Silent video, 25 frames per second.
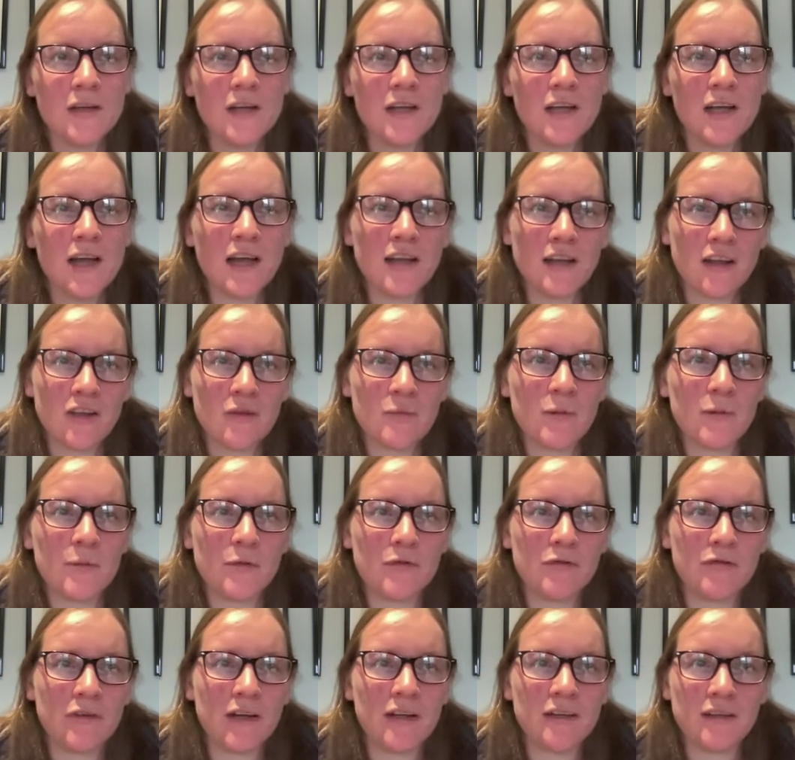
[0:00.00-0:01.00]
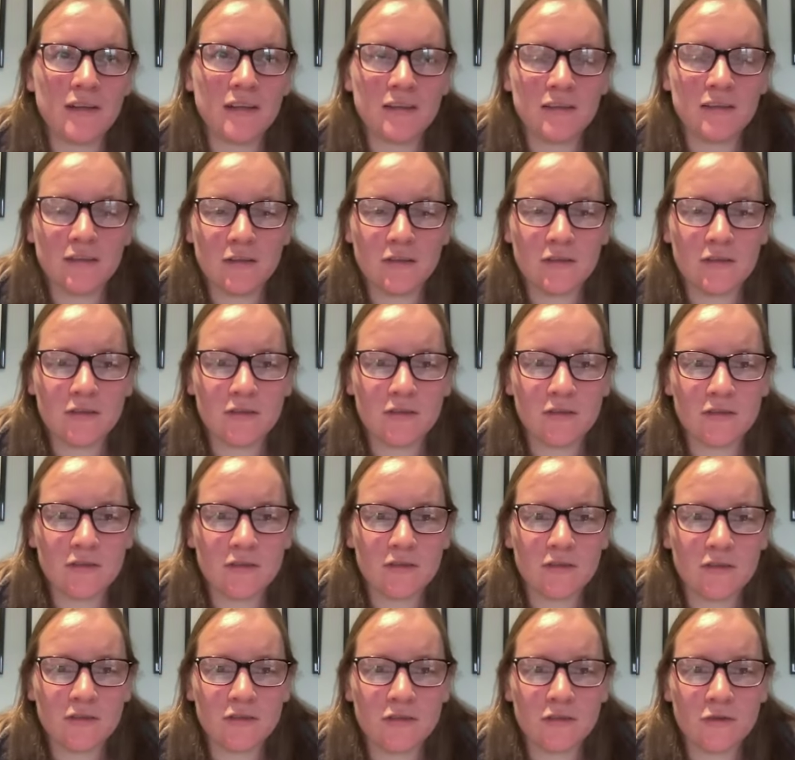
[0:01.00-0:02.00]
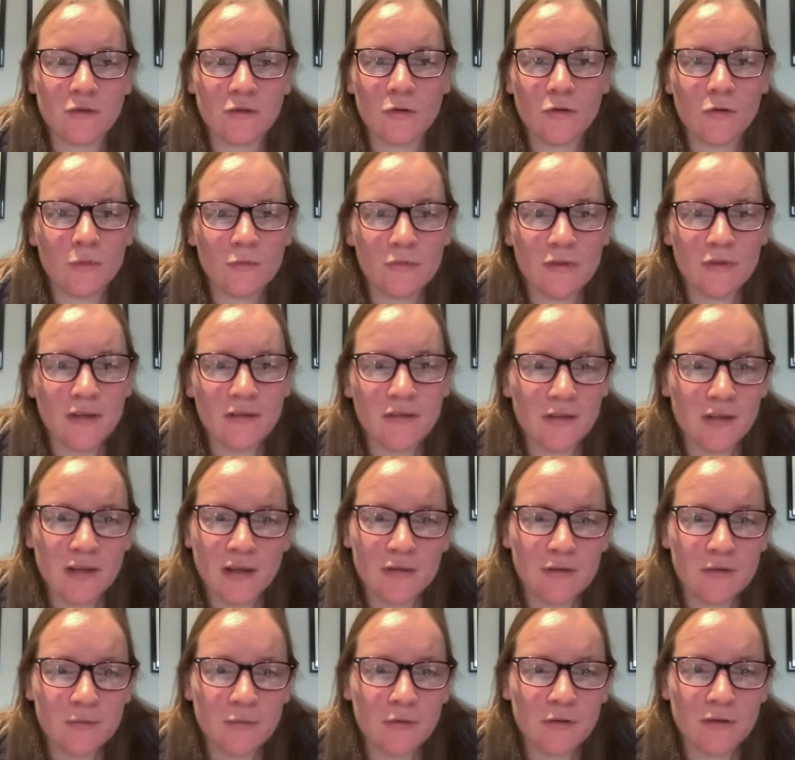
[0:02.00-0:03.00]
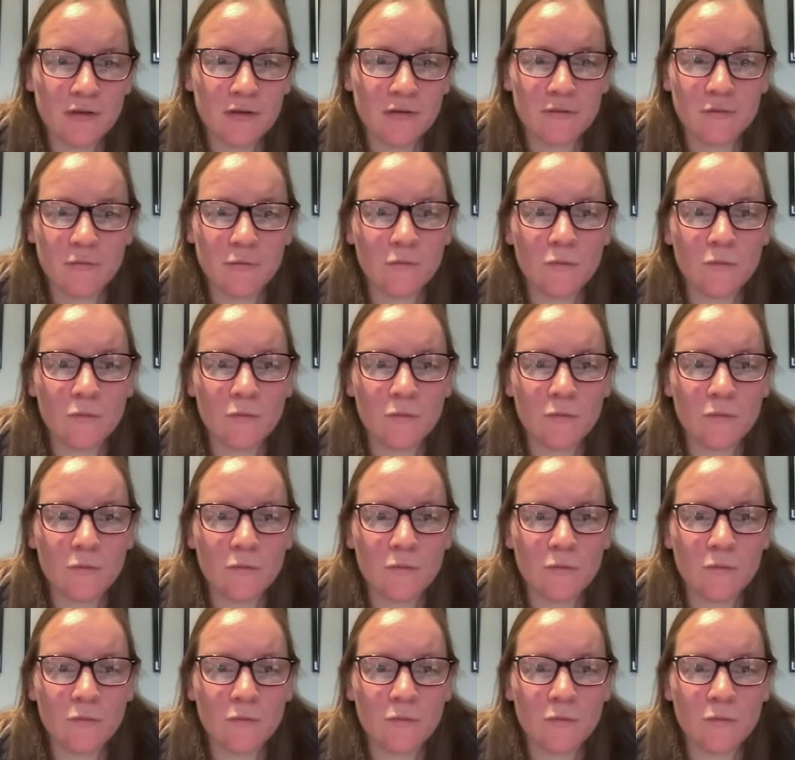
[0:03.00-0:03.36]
And other people find it easier to hold themselves accountable